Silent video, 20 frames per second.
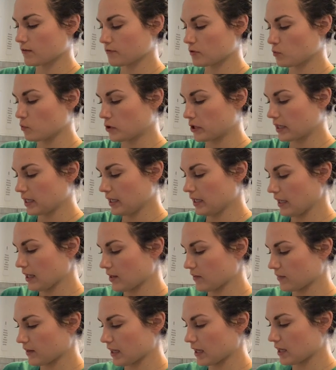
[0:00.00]
if you want.
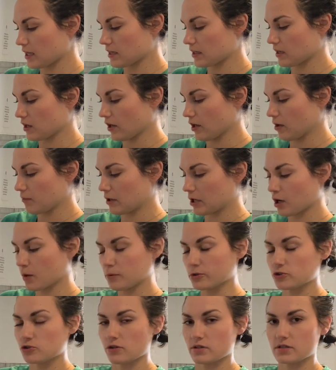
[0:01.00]
And then a
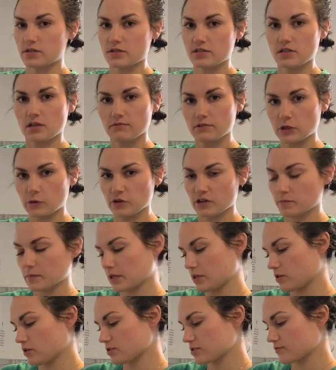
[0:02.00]
couple drizzles of liquid
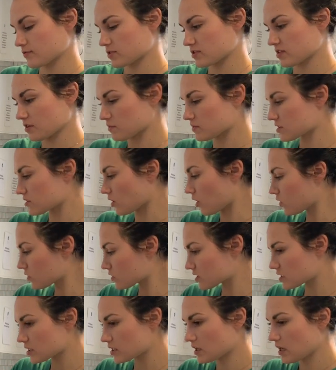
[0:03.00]
aminos for some
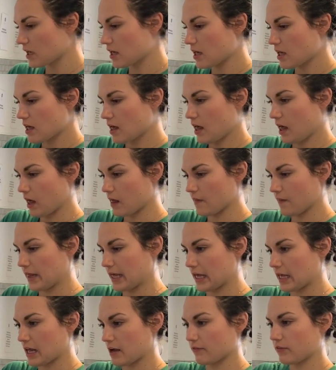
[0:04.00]
salt. And
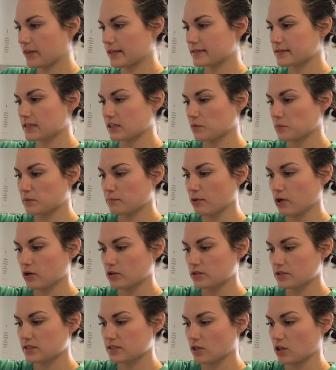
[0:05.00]
then everything's going to be
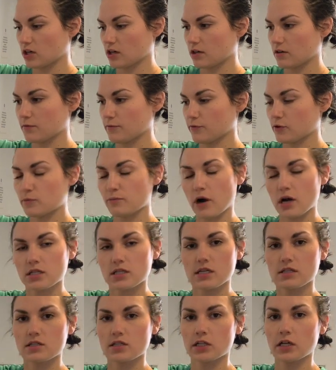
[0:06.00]
pulsed in our food
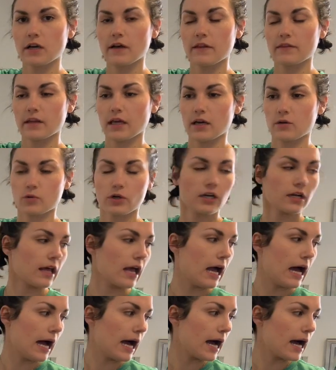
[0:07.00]
processor. And then we're going
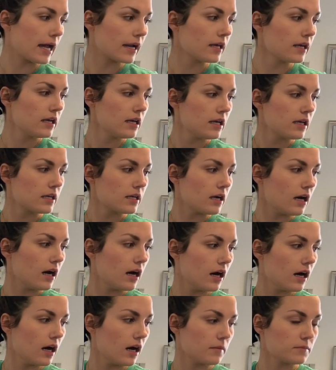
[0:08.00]
to add
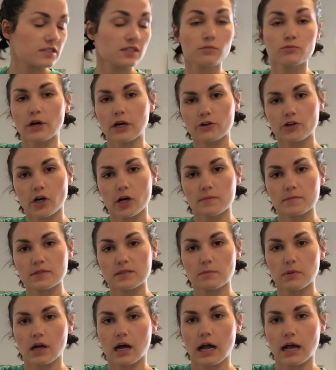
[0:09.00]
some breadcrumbs.
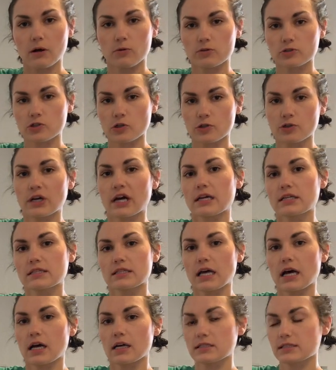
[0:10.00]
But I will show you guys
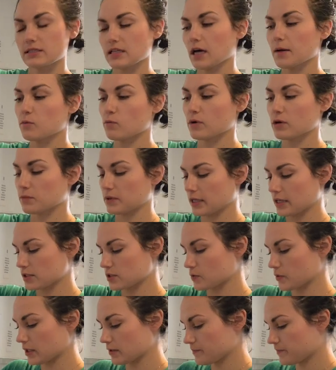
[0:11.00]
that step when we get
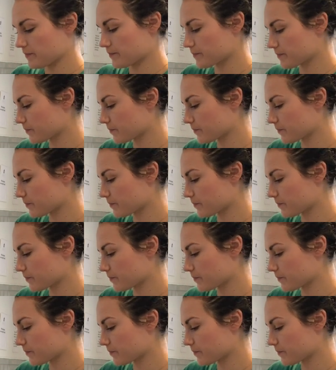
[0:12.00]
to it.